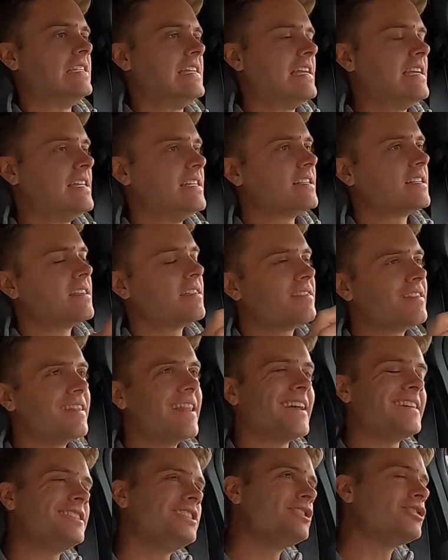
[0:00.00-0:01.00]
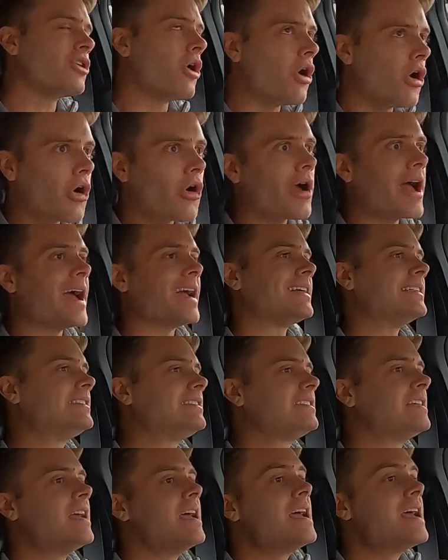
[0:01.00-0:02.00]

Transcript: In the Lexus RX,